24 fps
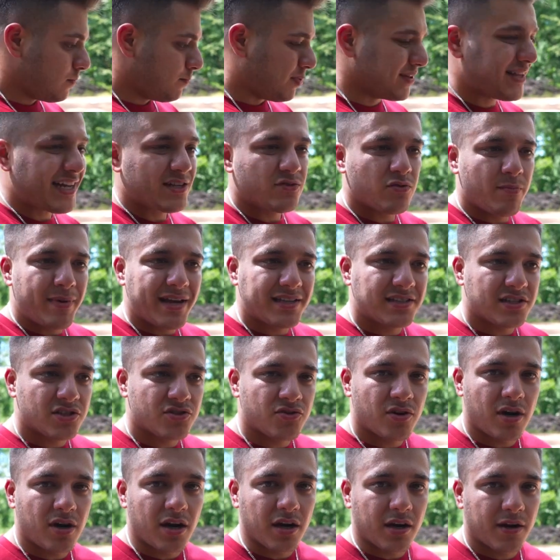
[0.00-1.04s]
But that's what makes this
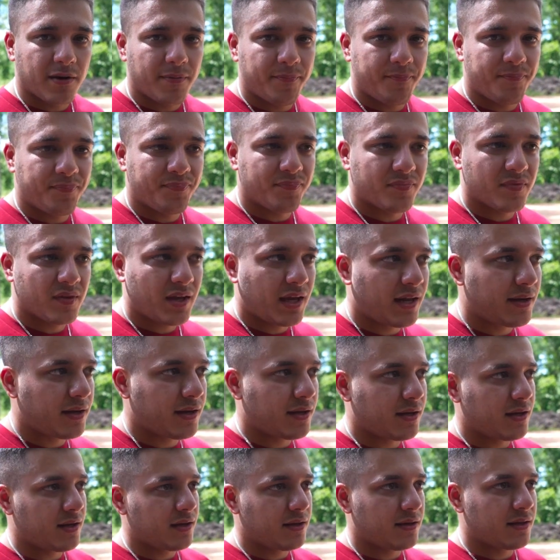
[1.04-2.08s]
truck.
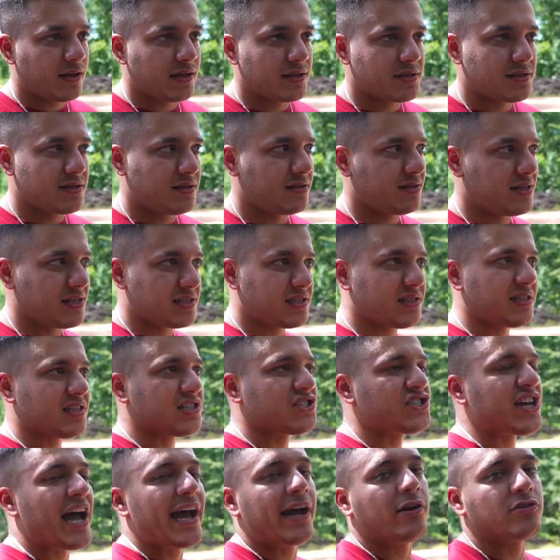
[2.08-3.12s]
And this is the
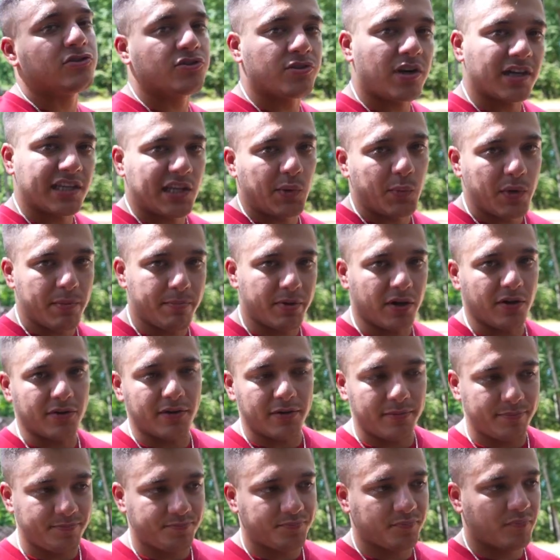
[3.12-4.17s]
style truck that we build.
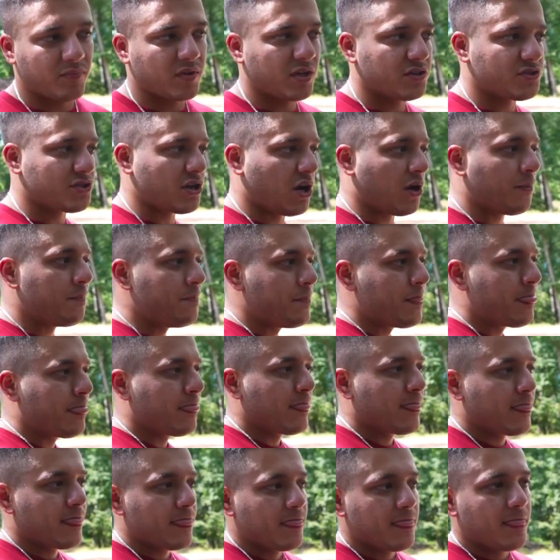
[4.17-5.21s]
So
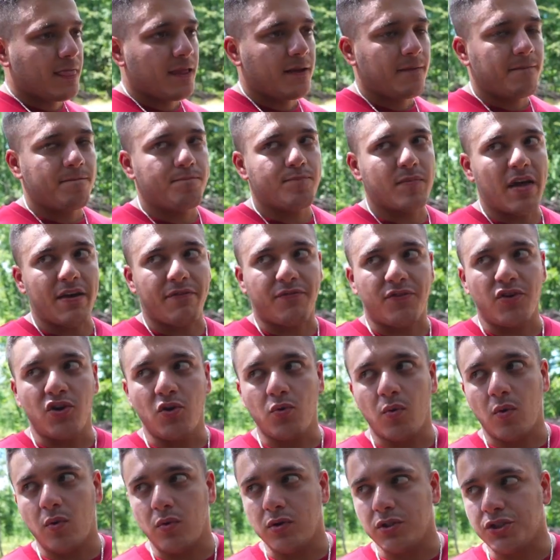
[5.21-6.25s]
if
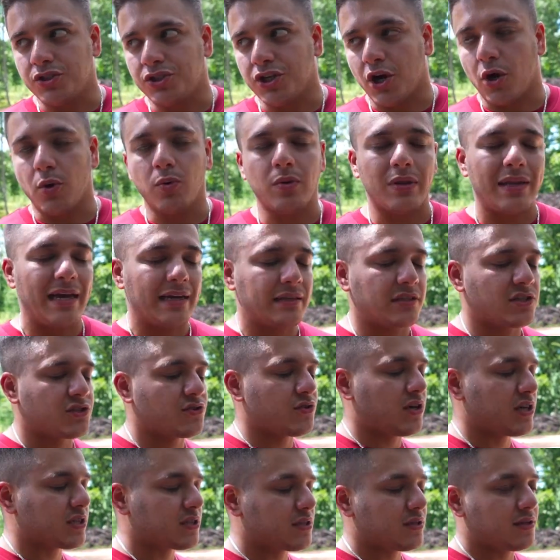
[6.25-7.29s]
you don't like the
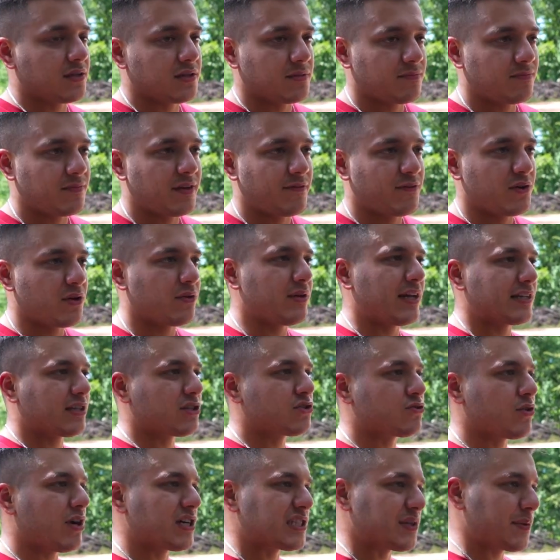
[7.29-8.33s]
trucks
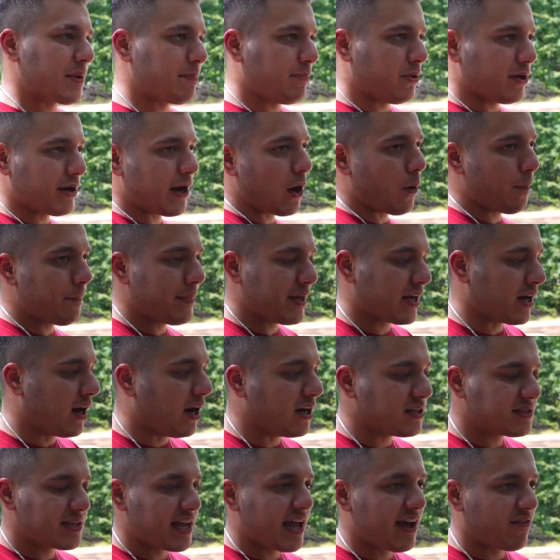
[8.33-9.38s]
that we put out
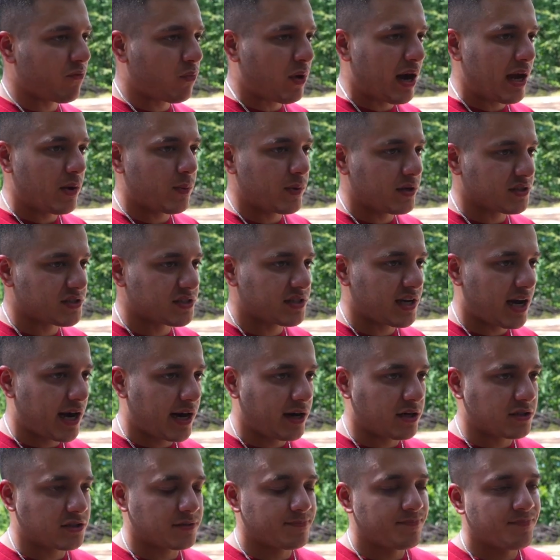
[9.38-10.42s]
because they have wide wheels and
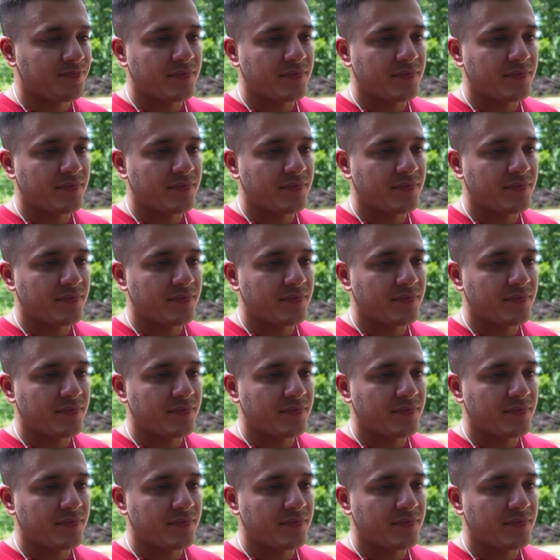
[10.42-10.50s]
tires,